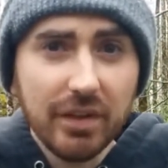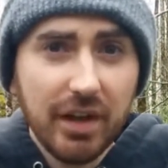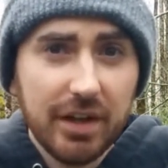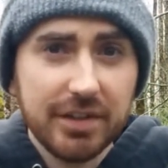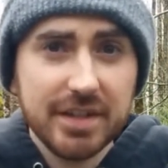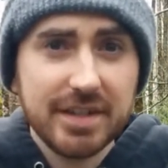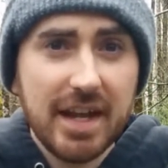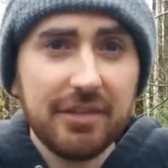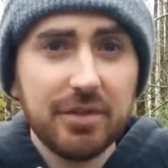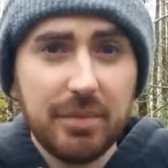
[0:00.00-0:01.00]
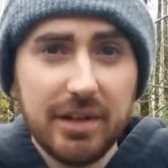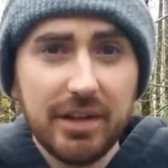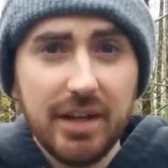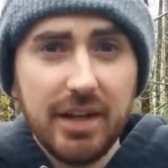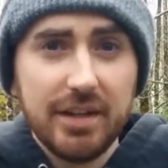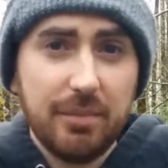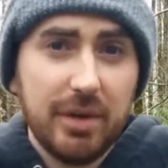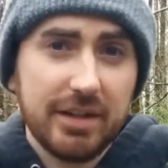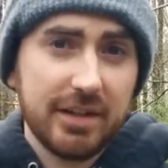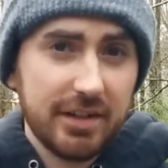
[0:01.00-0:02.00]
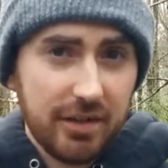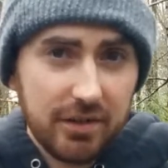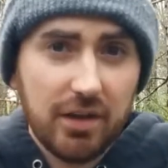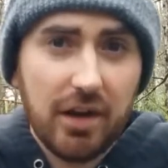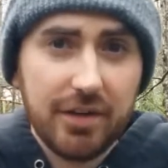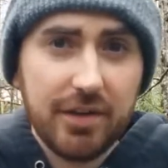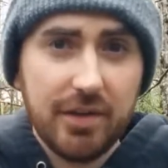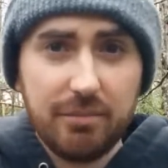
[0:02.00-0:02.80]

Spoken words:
It doesn't have to be picnic cloth,